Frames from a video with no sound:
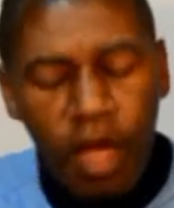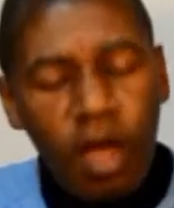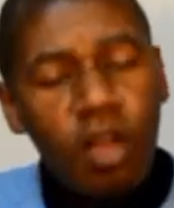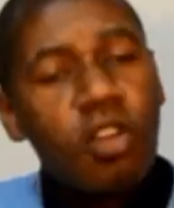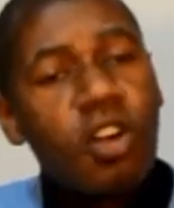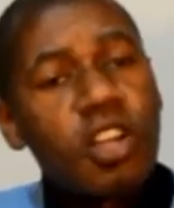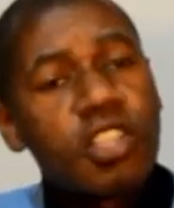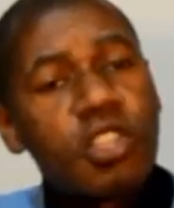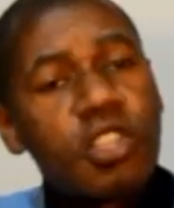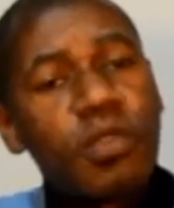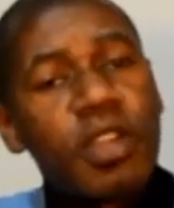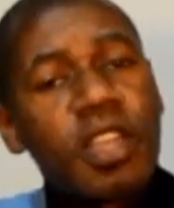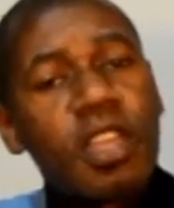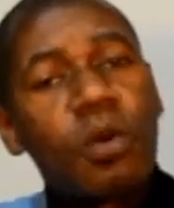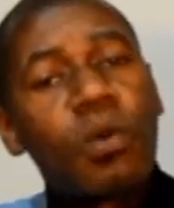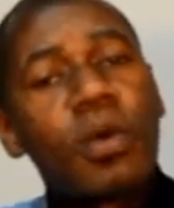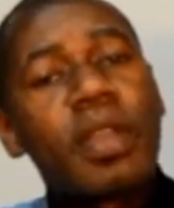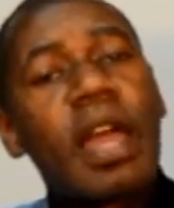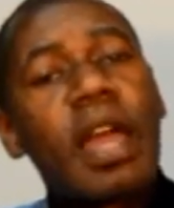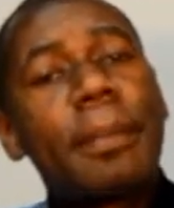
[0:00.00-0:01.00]
Costa
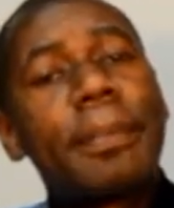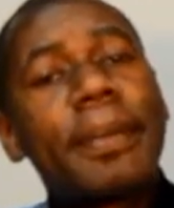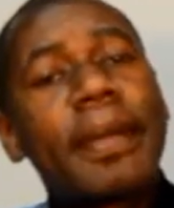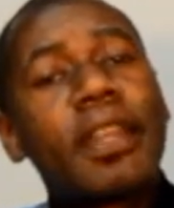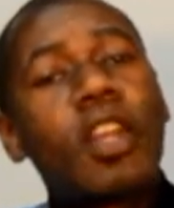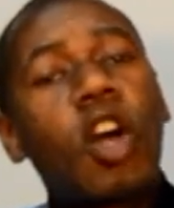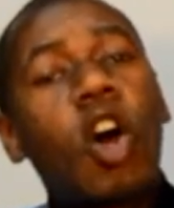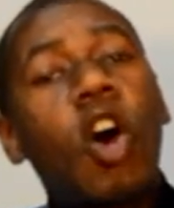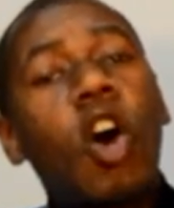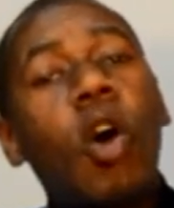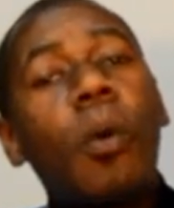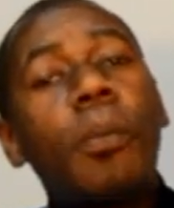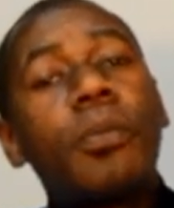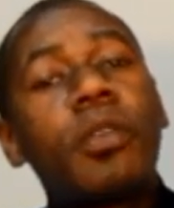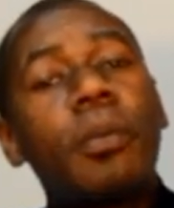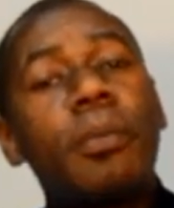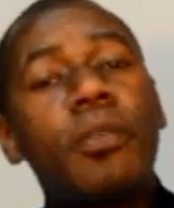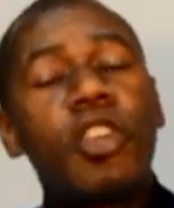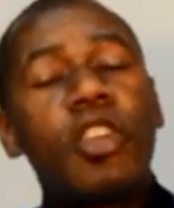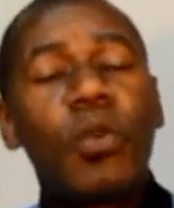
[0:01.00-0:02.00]
Rica were now playing a home
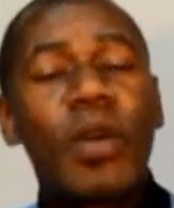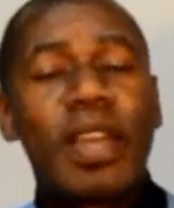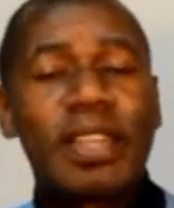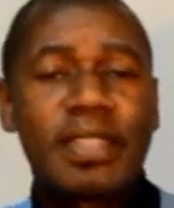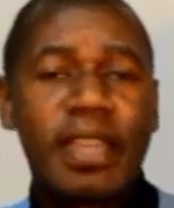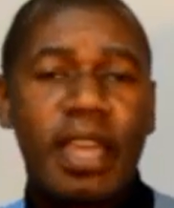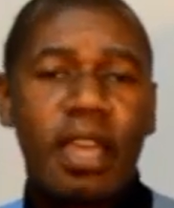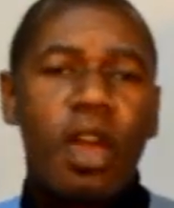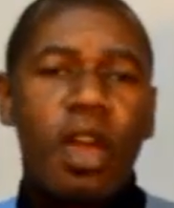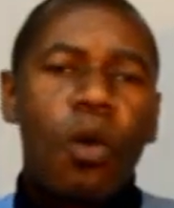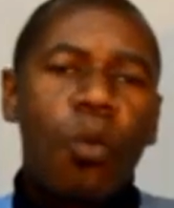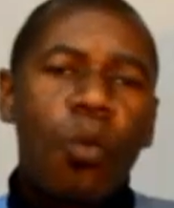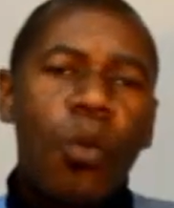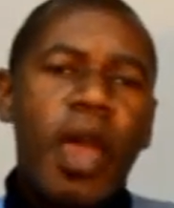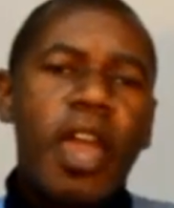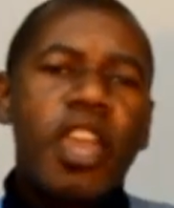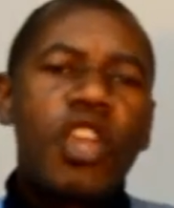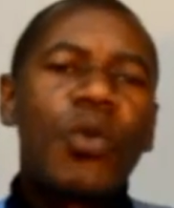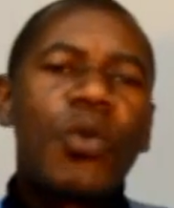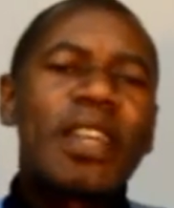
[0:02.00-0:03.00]
to USA,
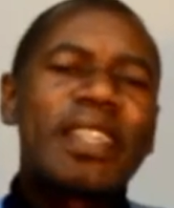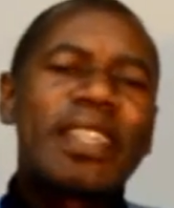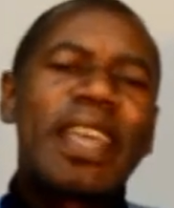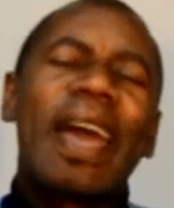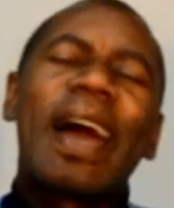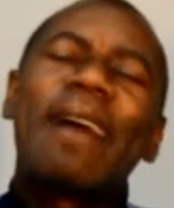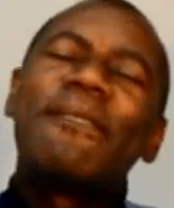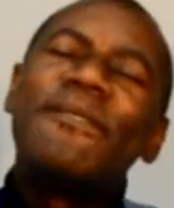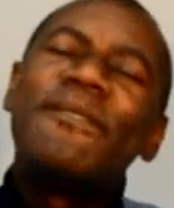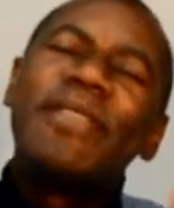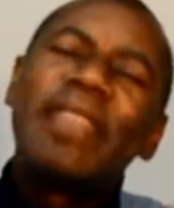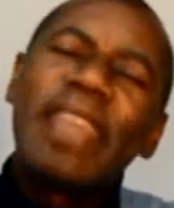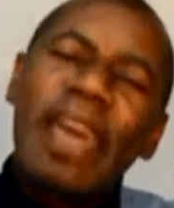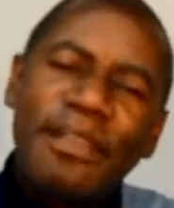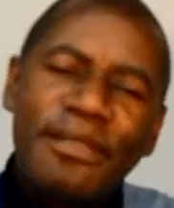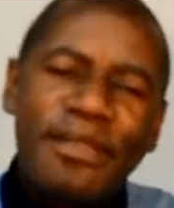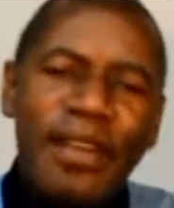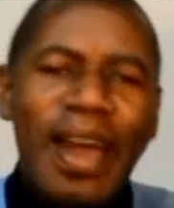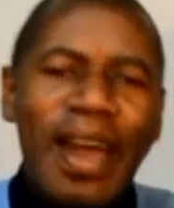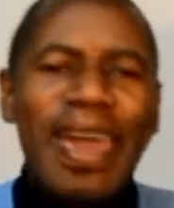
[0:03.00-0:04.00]
where USA had
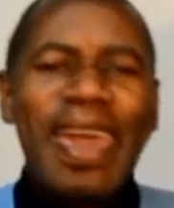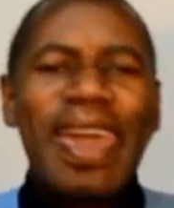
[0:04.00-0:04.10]
never